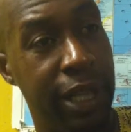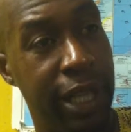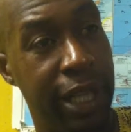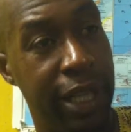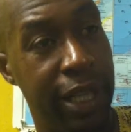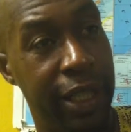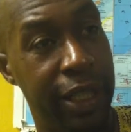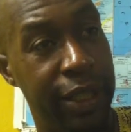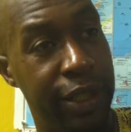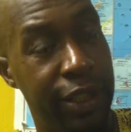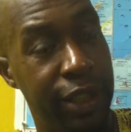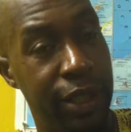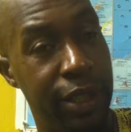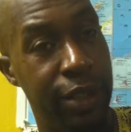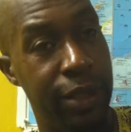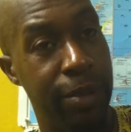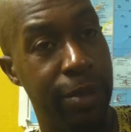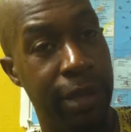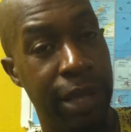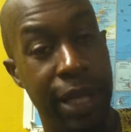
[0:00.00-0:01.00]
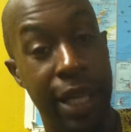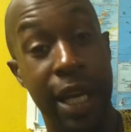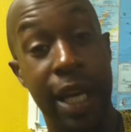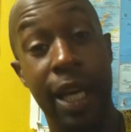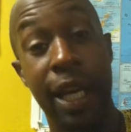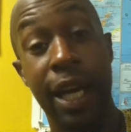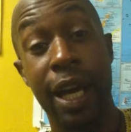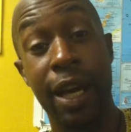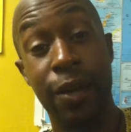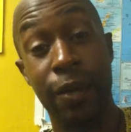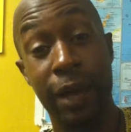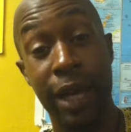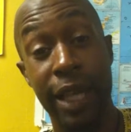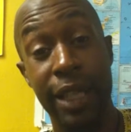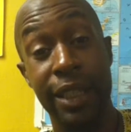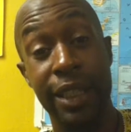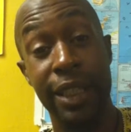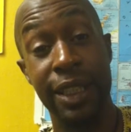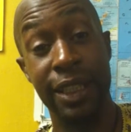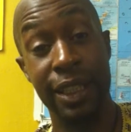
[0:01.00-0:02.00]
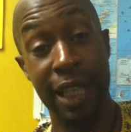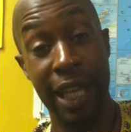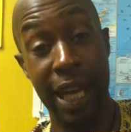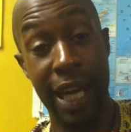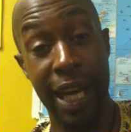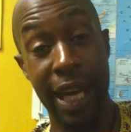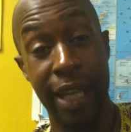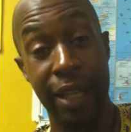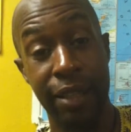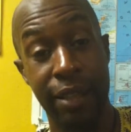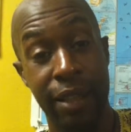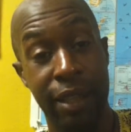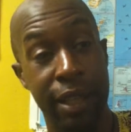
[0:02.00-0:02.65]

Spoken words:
and concern about our comrades inside.